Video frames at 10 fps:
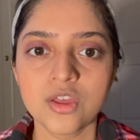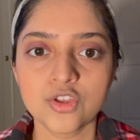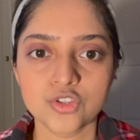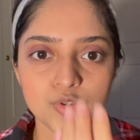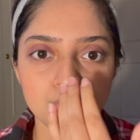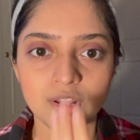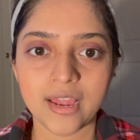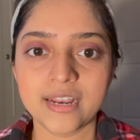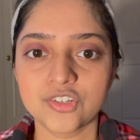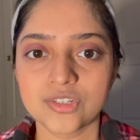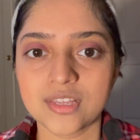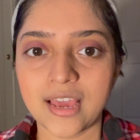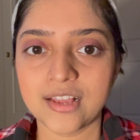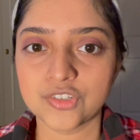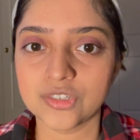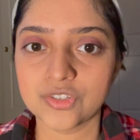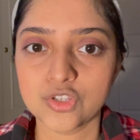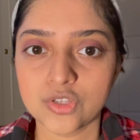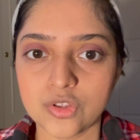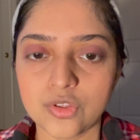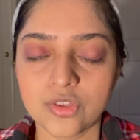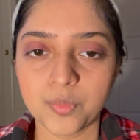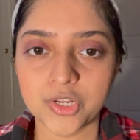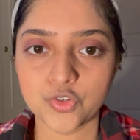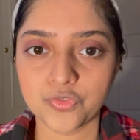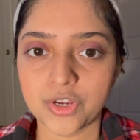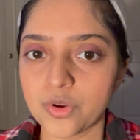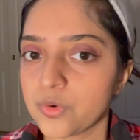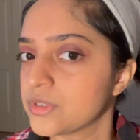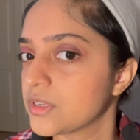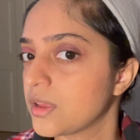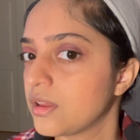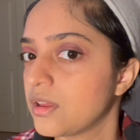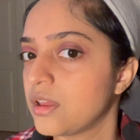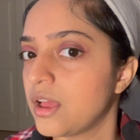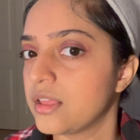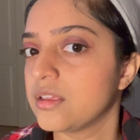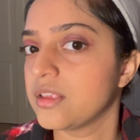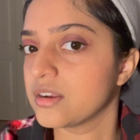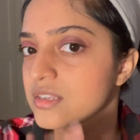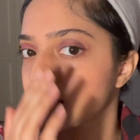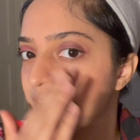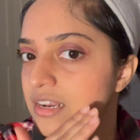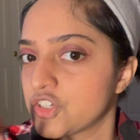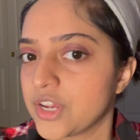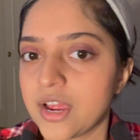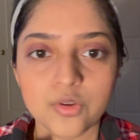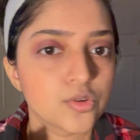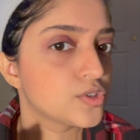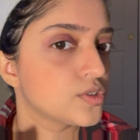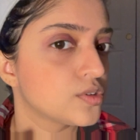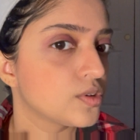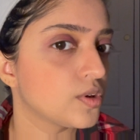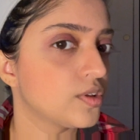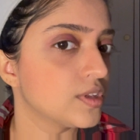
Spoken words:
so the light just catches the bridge of your nose. And then there are slight shadows on the